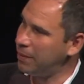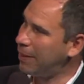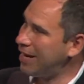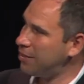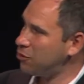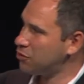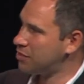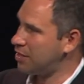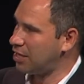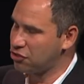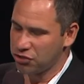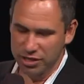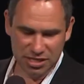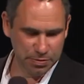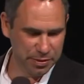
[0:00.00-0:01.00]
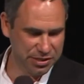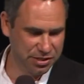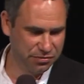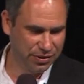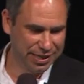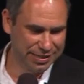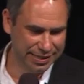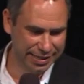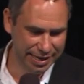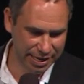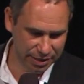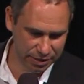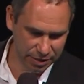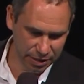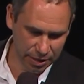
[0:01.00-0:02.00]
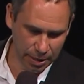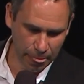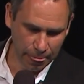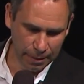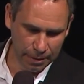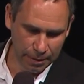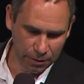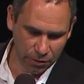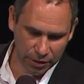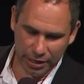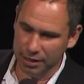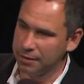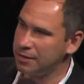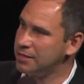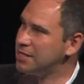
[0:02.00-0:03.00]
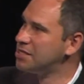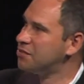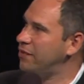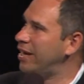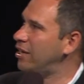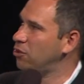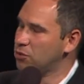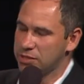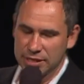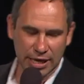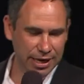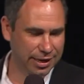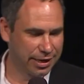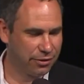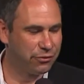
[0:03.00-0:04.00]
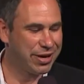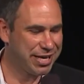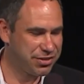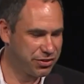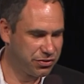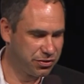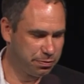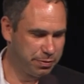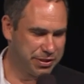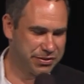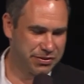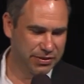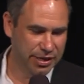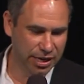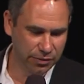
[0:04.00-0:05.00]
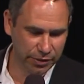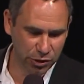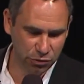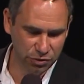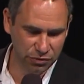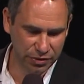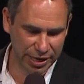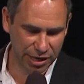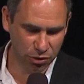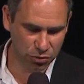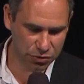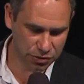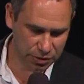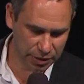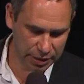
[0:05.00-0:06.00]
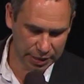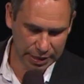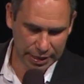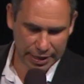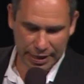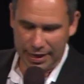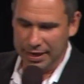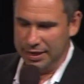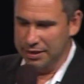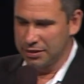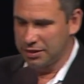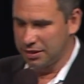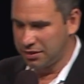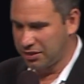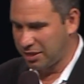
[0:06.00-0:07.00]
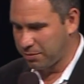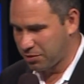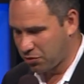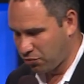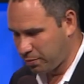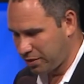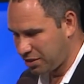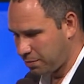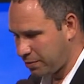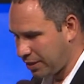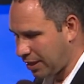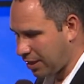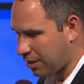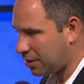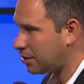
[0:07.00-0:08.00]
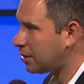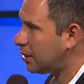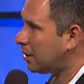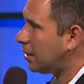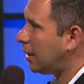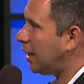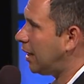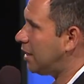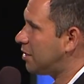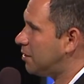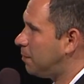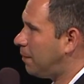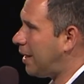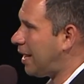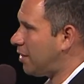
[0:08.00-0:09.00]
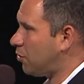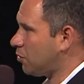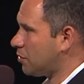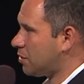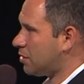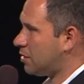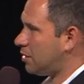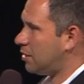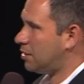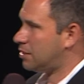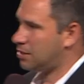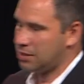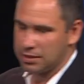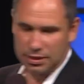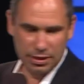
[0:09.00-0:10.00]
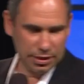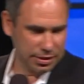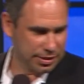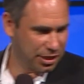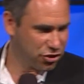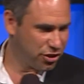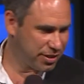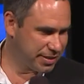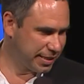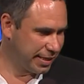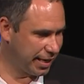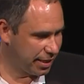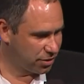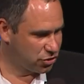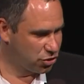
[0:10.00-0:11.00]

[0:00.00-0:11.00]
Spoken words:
Minus actually specified the gain. Okay, these values are weighted PSNR YV values, and in terms of BDBR, and minus is actually the gain.